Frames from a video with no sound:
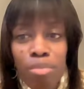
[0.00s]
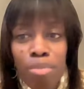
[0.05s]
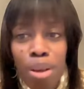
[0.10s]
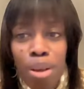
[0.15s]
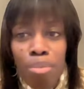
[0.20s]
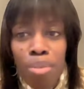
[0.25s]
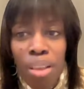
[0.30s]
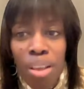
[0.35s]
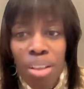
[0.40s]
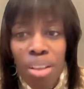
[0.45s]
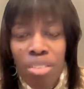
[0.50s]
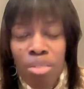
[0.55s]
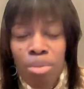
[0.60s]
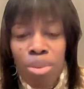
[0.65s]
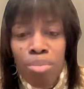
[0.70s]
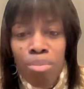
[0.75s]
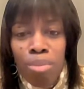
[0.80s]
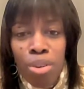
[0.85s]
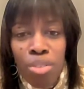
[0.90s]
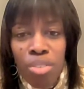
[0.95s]
kinds of
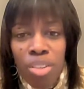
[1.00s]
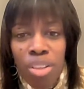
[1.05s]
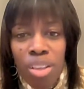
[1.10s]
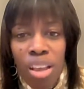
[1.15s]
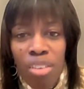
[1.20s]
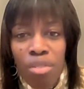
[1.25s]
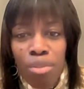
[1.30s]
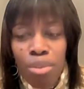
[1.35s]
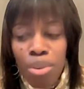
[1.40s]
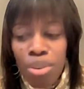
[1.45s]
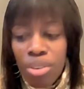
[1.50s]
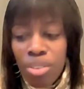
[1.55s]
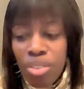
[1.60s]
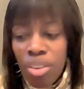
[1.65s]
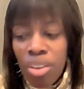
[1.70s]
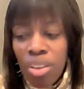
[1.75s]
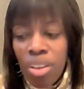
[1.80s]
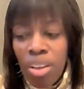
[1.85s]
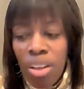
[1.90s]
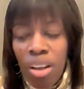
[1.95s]
peptides. We mostly have
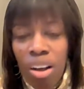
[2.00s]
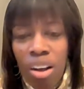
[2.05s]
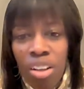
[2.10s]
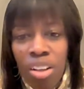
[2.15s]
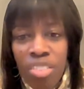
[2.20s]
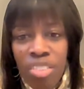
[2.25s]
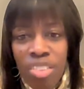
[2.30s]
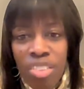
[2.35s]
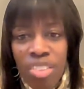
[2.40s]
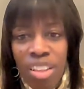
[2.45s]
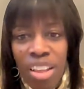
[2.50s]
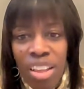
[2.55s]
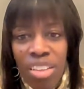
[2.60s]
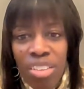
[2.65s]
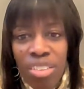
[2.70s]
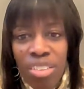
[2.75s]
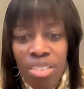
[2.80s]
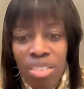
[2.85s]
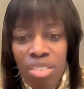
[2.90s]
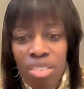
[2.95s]
worked on
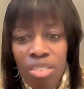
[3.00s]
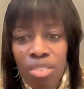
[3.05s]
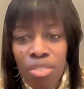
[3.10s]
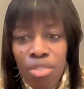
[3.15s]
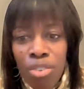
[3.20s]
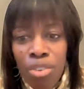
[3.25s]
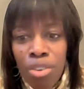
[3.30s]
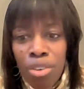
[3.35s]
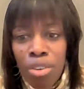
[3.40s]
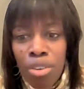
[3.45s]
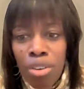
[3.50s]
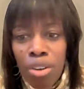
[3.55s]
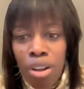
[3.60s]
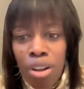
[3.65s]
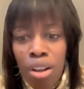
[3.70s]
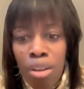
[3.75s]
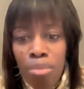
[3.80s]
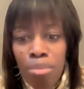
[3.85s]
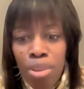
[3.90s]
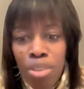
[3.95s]
snails
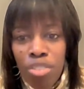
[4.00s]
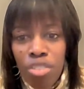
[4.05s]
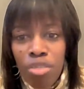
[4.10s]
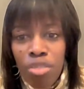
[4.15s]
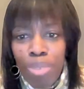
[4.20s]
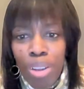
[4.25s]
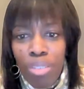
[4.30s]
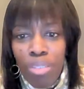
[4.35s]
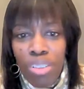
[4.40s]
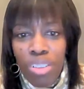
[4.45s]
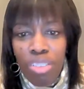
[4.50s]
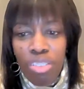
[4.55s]
for much